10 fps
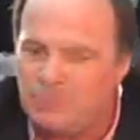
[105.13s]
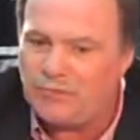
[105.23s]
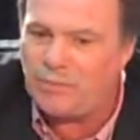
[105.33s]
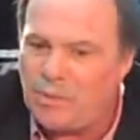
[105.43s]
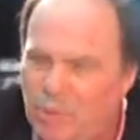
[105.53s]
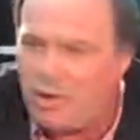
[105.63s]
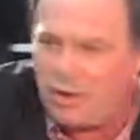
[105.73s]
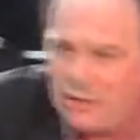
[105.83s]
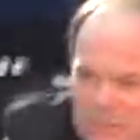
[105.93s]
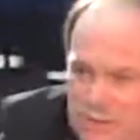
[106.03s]
and from a
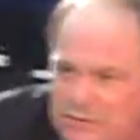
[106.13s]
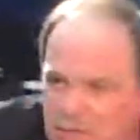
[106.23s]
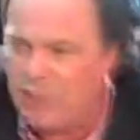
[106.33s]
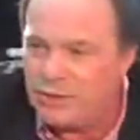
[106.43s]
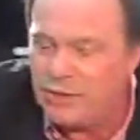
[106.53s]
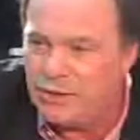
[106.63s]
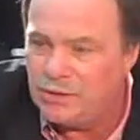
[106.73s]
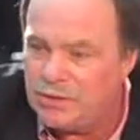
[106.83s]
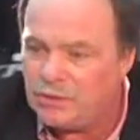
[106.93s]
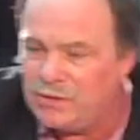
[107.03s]
policy side,
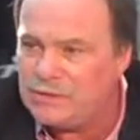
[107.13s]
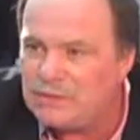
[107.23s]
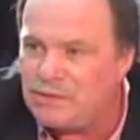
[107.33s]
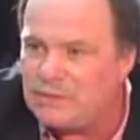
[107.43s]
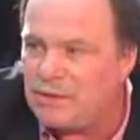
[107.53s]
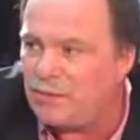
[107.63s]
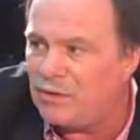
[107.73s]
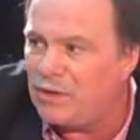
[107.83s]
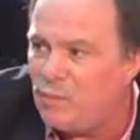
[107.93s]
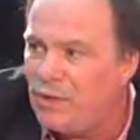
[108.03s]
turn this into
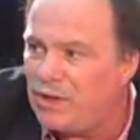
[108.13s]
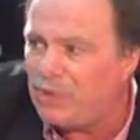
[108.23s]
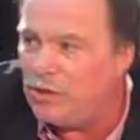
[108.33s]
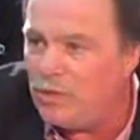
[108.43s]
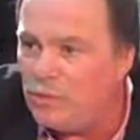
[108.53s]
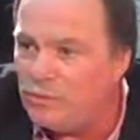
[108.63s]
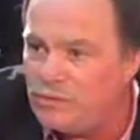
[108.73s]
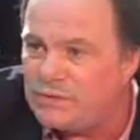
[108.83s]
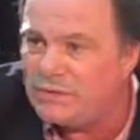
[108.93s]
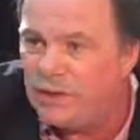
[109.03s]
something that we can
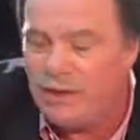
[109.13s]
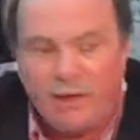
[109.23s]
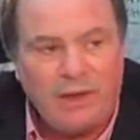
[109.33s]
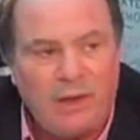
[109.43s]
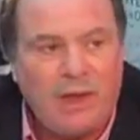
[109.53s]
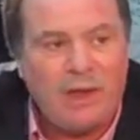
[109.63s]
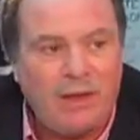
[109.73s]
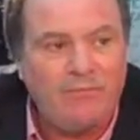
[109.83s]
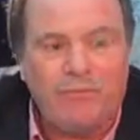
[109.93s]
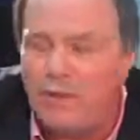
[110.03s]
use
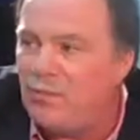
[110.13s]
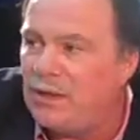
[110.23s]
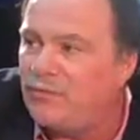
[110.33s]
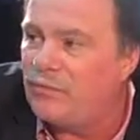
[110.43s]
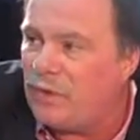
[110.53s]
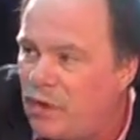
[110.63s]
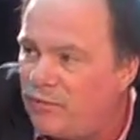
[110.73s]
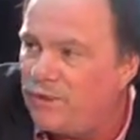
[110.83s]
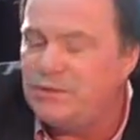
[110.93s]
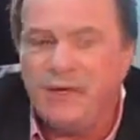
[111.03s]
for the benefit
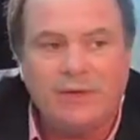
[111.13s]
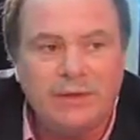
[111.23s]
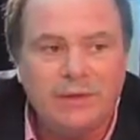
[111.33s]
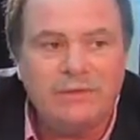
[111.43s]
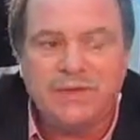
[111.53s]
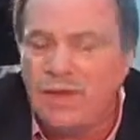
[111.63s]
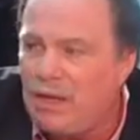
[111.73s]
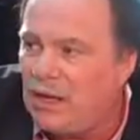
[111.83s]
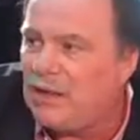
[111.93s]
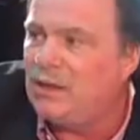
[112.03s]
of Ontarians,
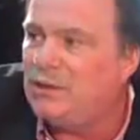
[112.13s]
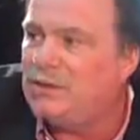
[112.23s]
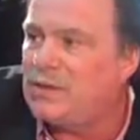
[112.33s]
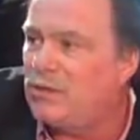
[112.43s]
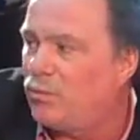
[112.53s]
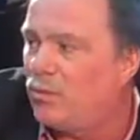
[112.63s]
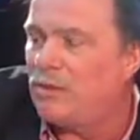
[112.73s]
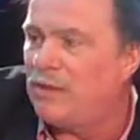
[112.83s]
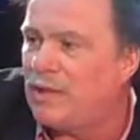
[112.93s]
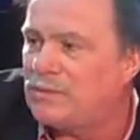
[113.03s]
Canadians, and the
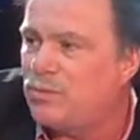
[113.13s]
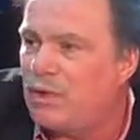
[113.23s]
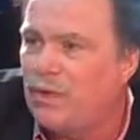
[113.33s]
world. That's where